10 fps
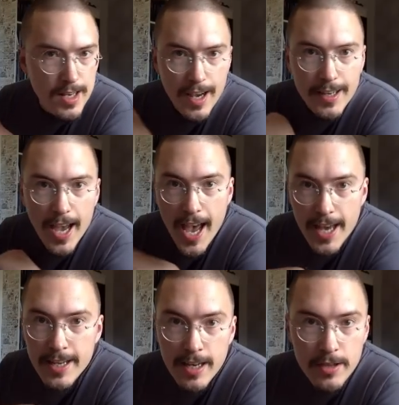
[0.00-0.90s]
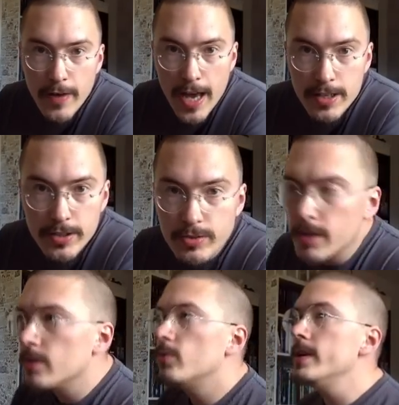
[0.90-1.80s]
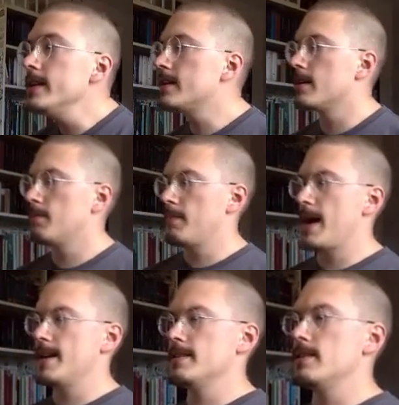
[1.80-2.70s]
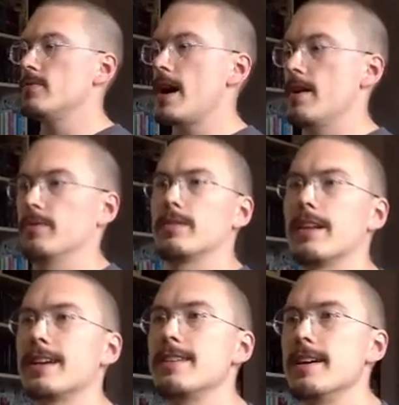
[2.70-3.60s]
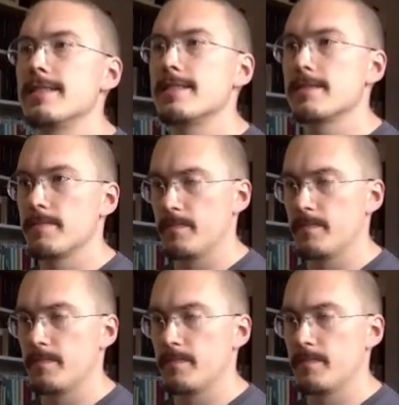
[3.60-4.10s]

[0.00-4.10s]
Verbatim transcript: like any other value, we can pass it around like this.